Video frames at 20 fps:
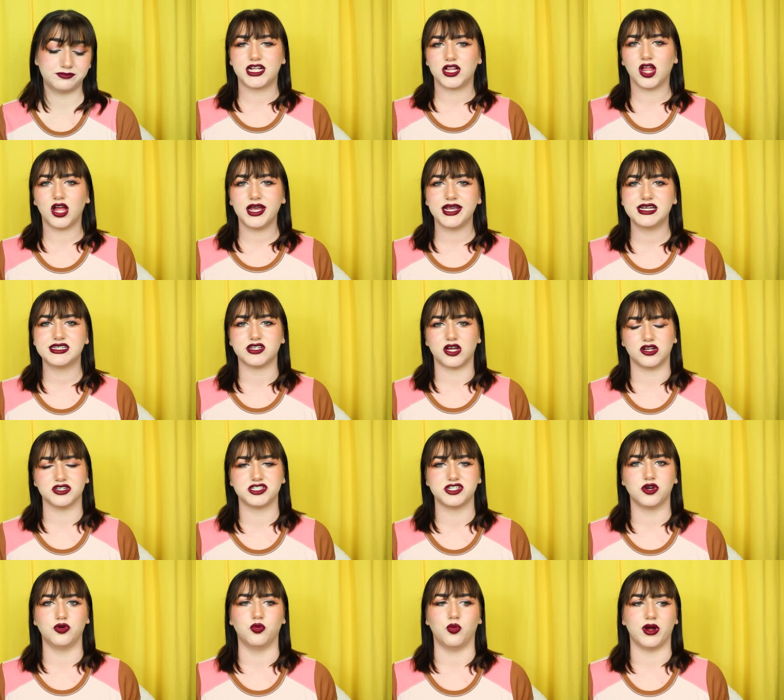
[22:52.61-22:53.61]
Declawing is
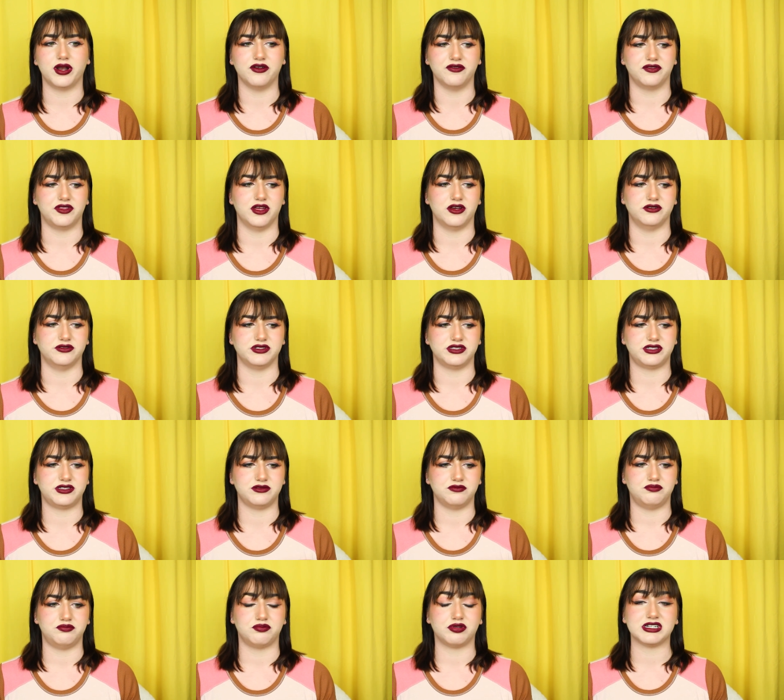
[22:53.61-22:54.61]
also one of
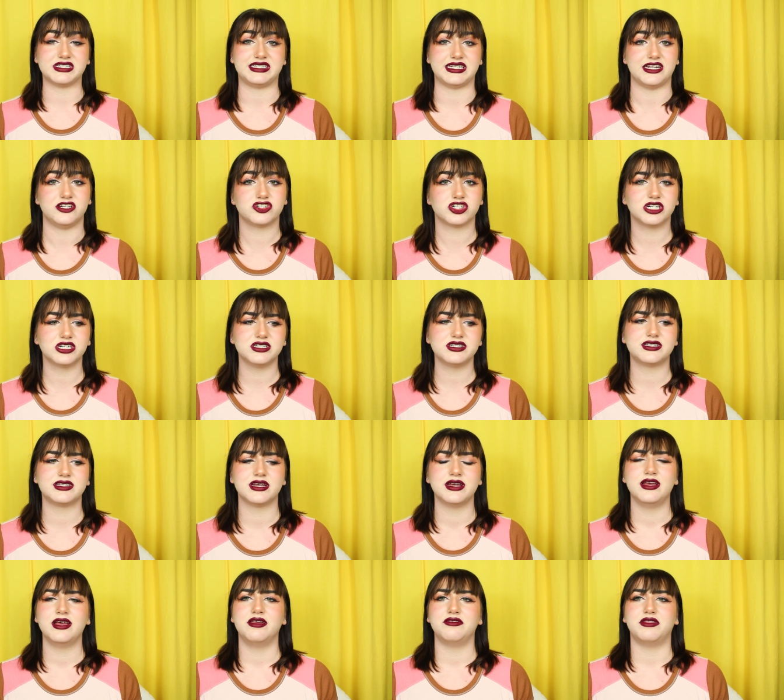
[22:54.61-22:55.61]
those procedures
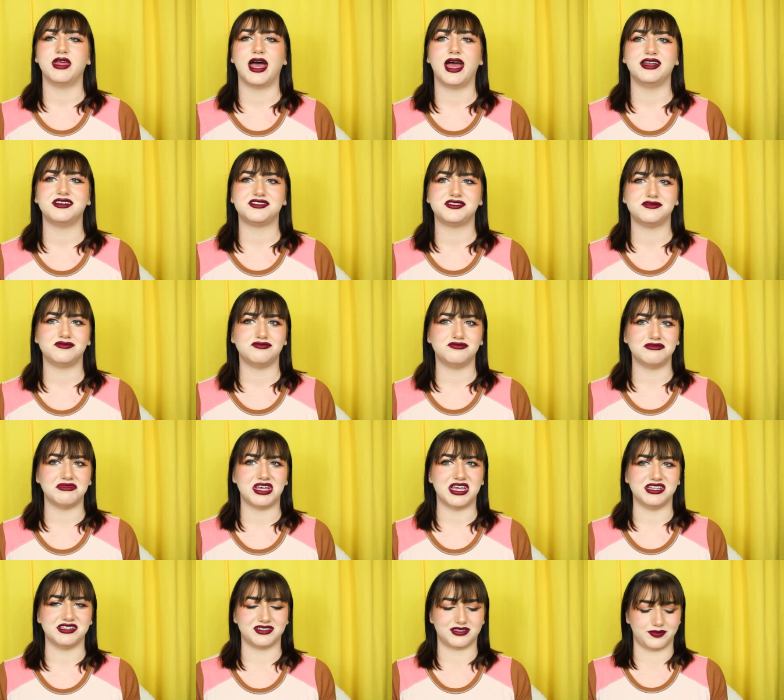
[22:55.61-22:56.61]
that
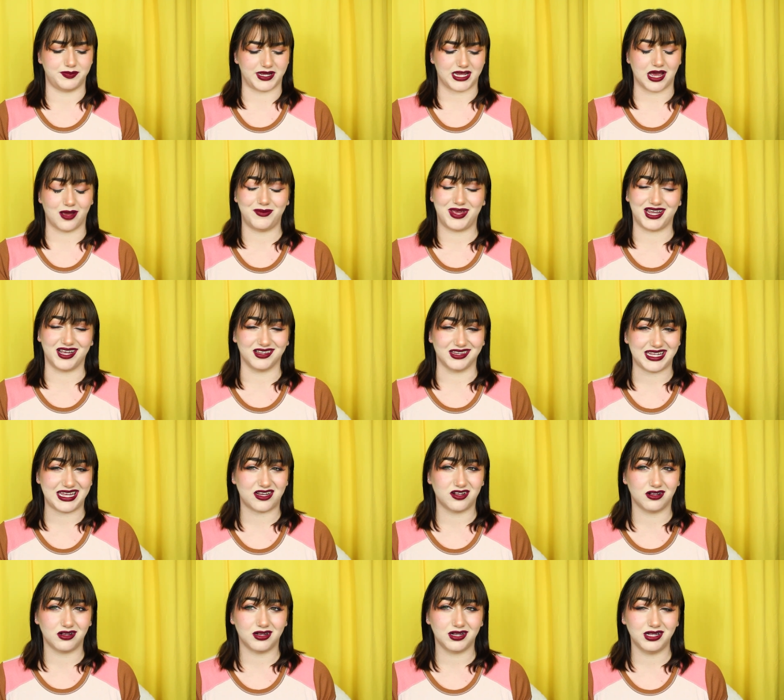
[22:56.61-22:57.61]
is becoming
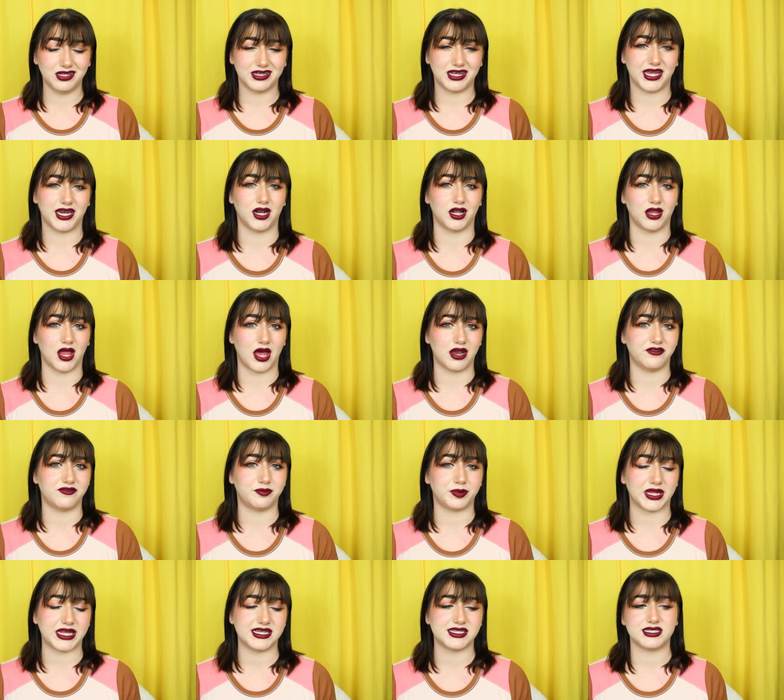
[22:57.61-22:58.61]
illegal in a lot
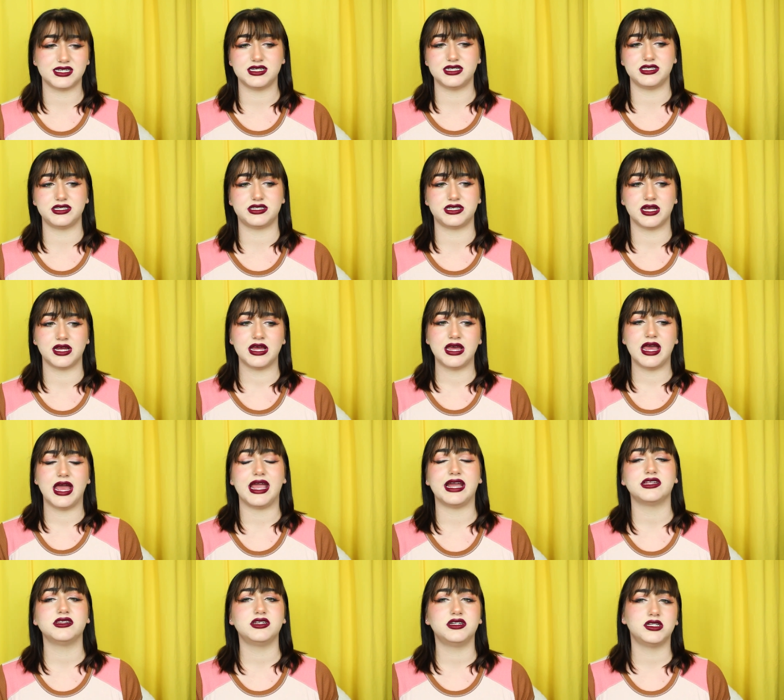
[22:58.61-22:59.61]
of places
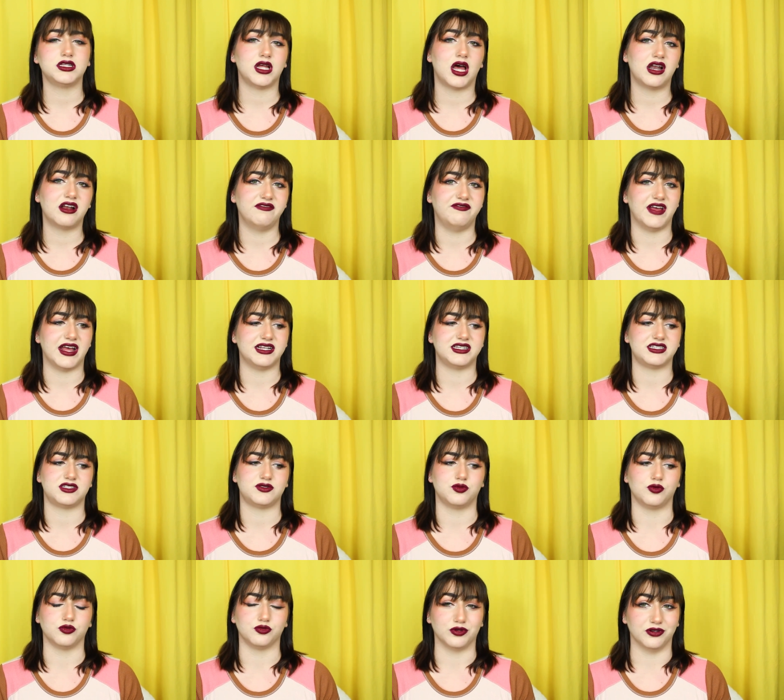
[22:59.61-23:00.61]
and that a lot of
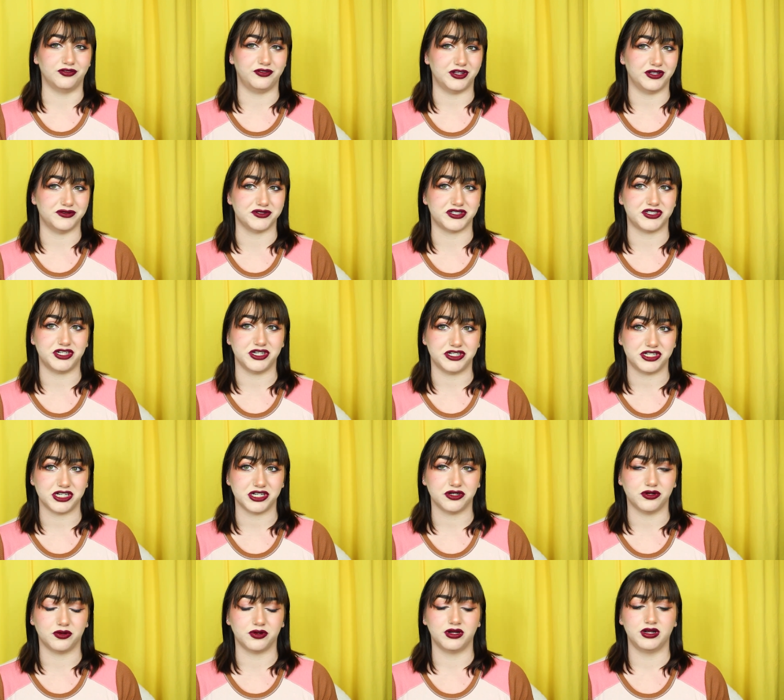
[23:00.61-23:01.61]
vets will refuse to
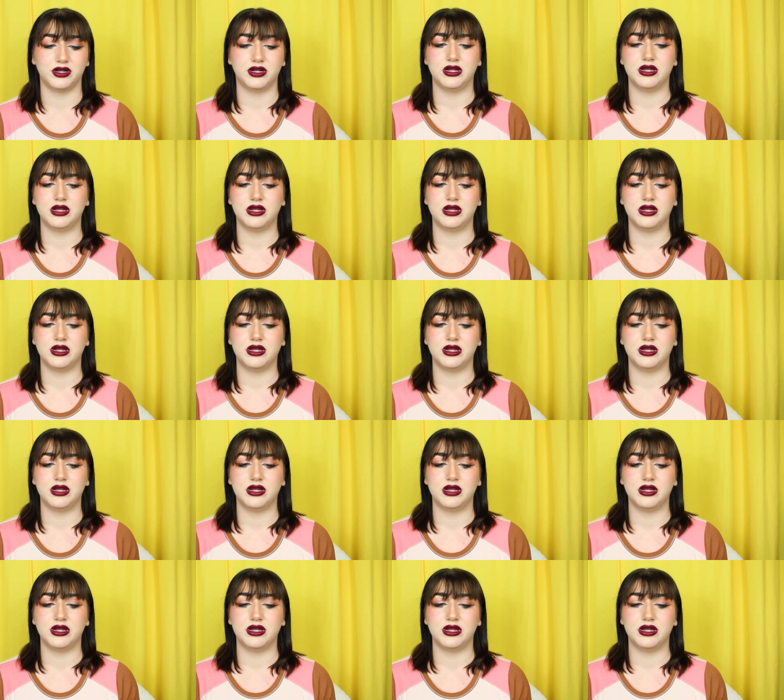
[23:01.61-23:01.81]
do.